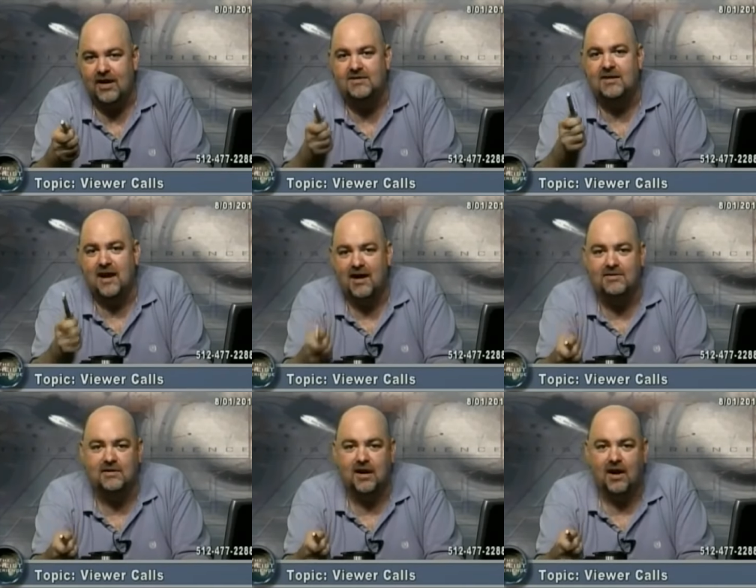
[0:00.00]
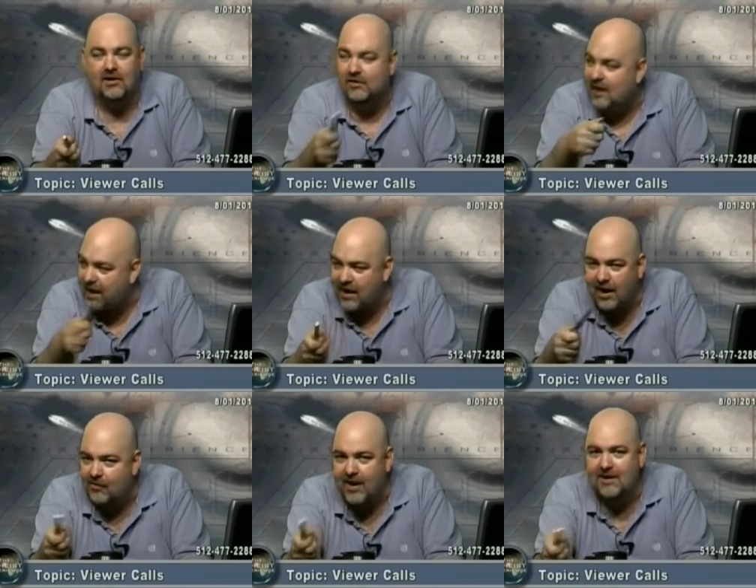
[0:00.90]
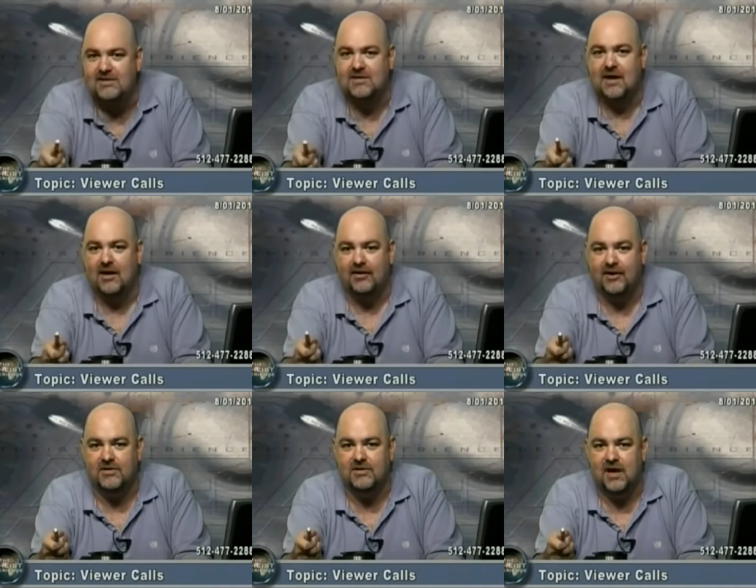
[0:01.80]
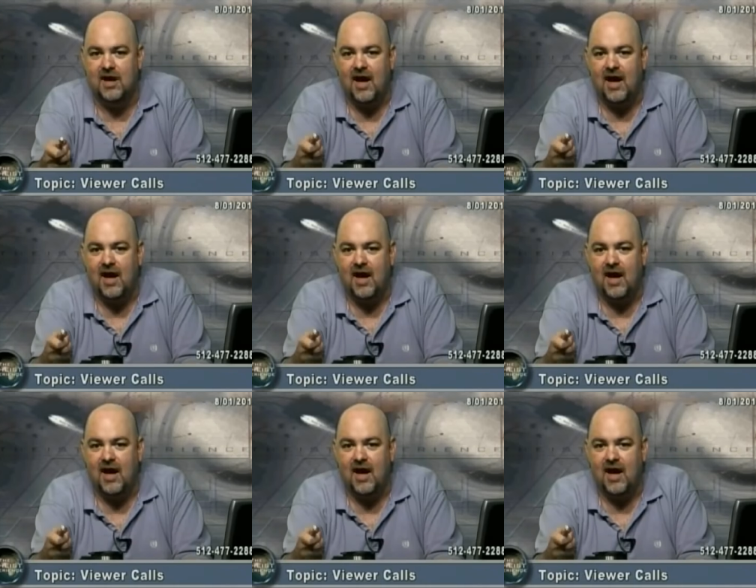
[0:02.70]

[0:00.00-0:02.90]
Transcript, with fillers: it's asinine. You cannot reconcile this.